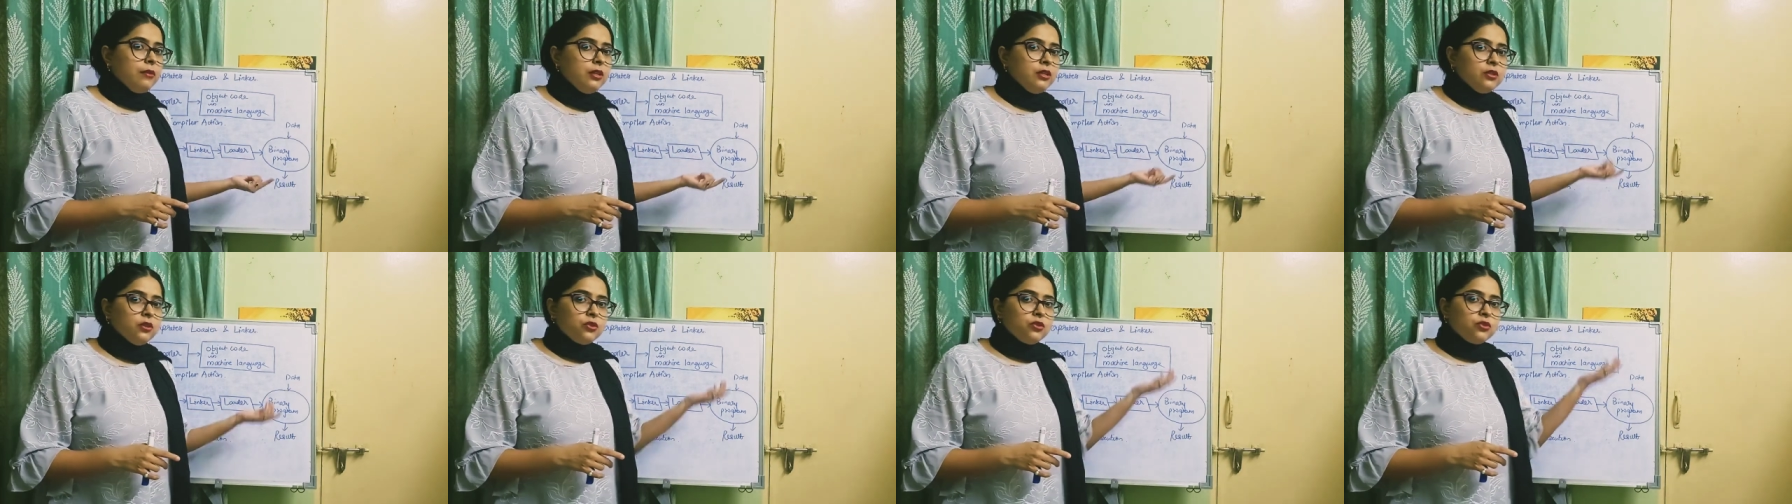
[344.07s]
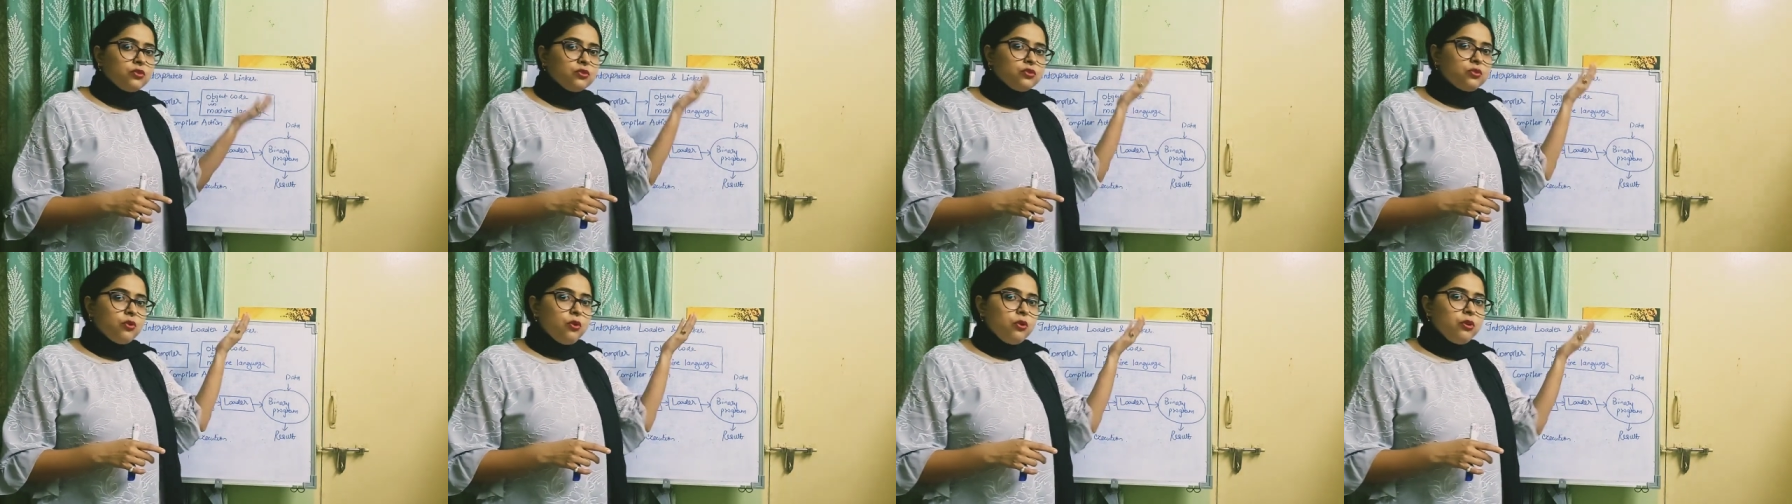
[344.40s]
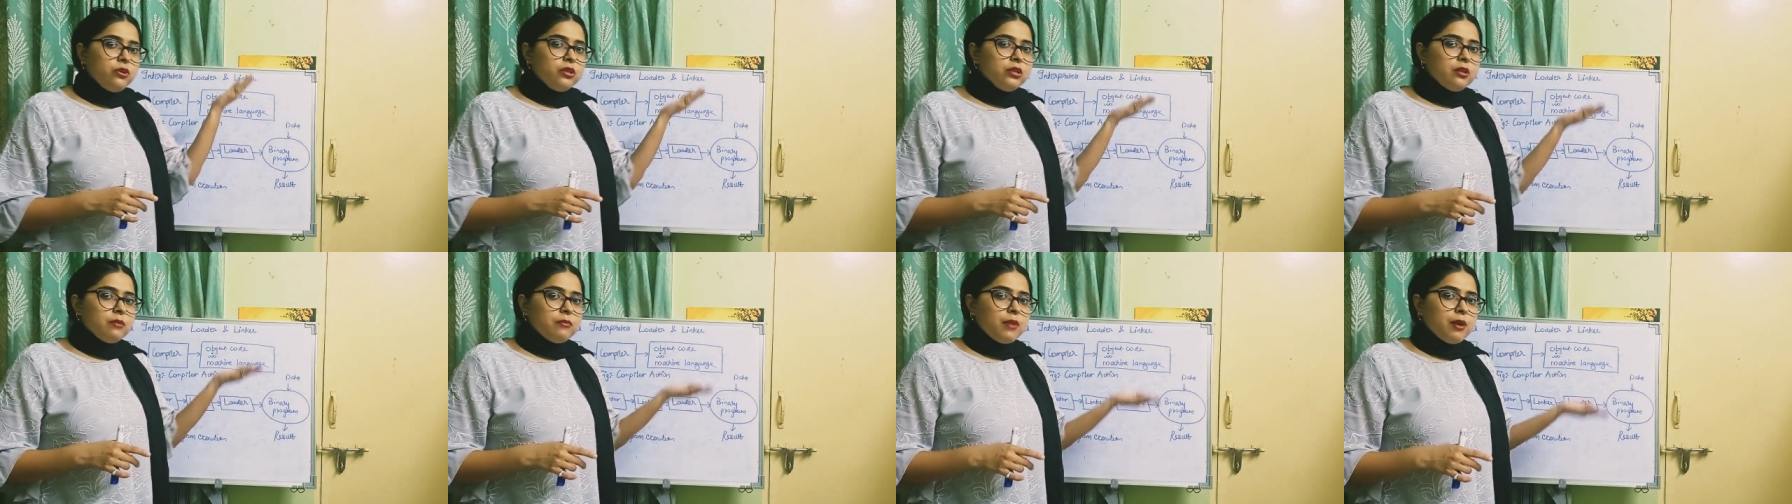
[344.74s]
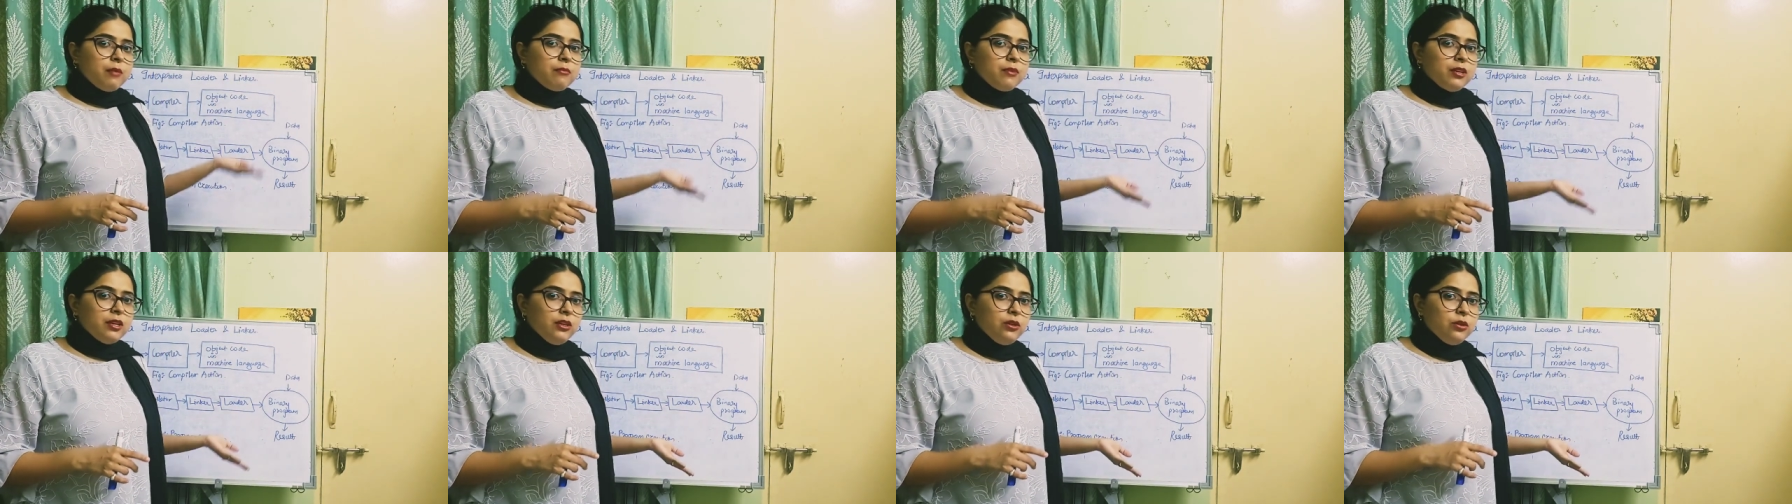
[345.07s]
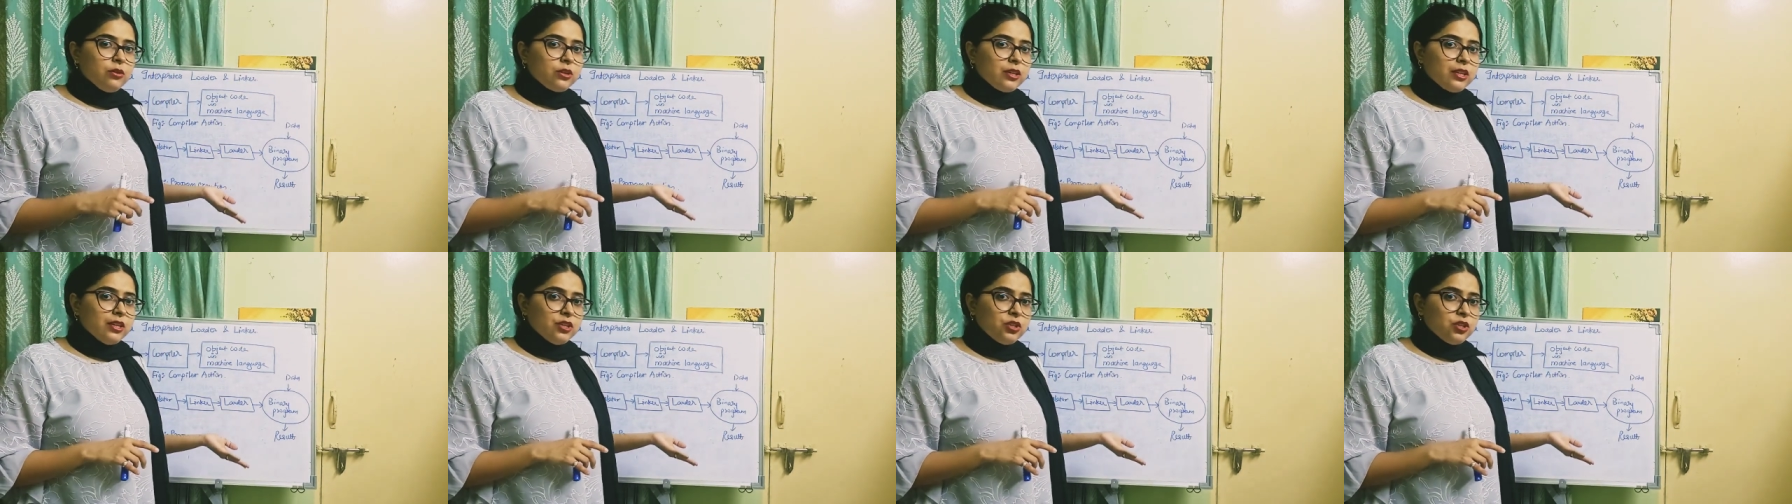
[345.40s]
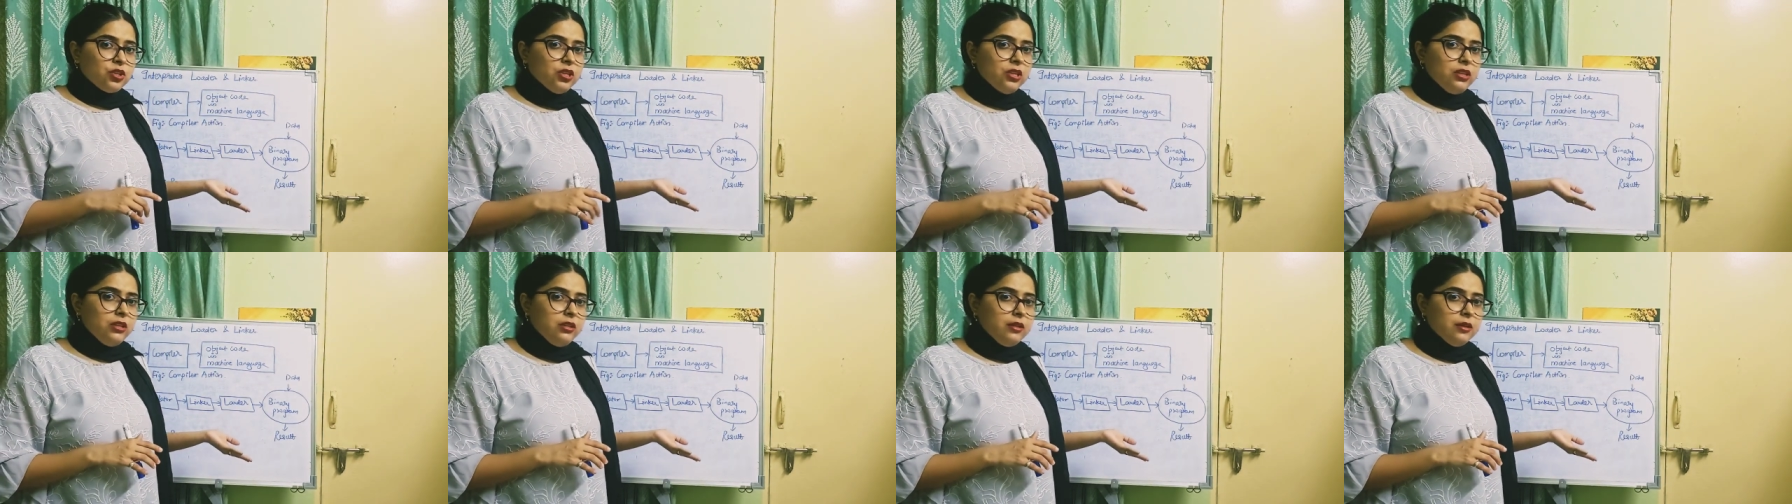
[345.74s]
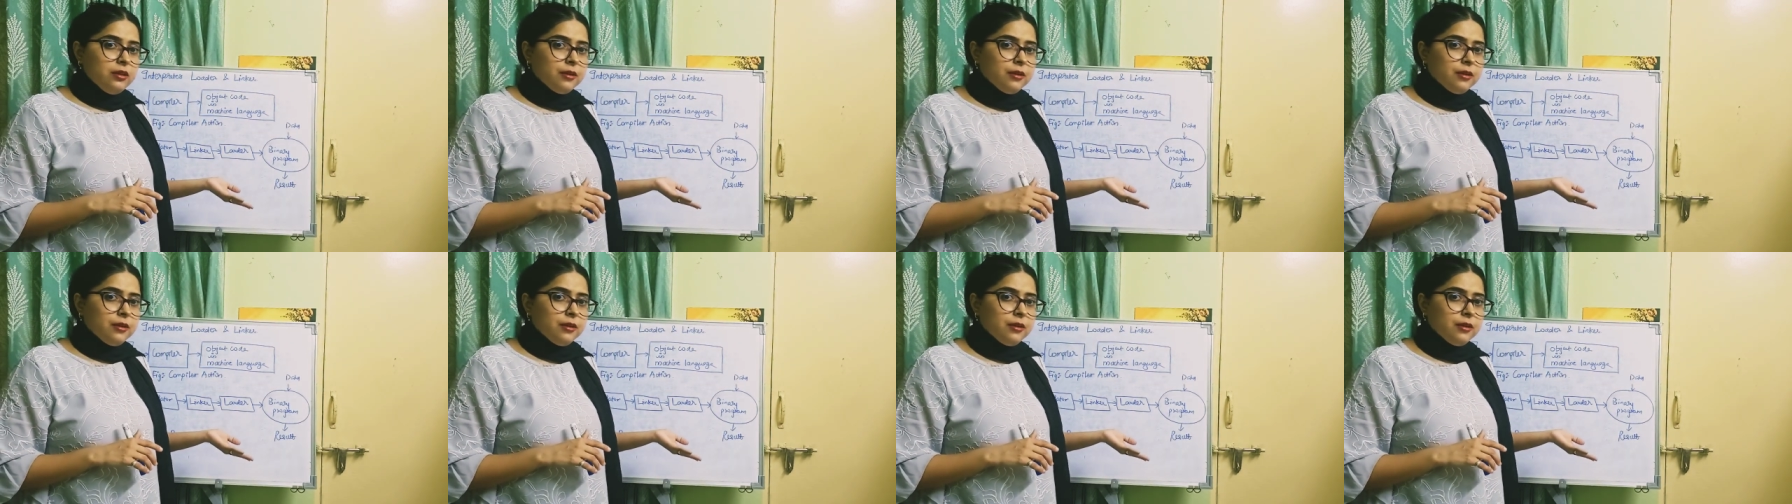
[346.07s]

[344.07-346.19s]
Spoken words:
is stored in the memory location.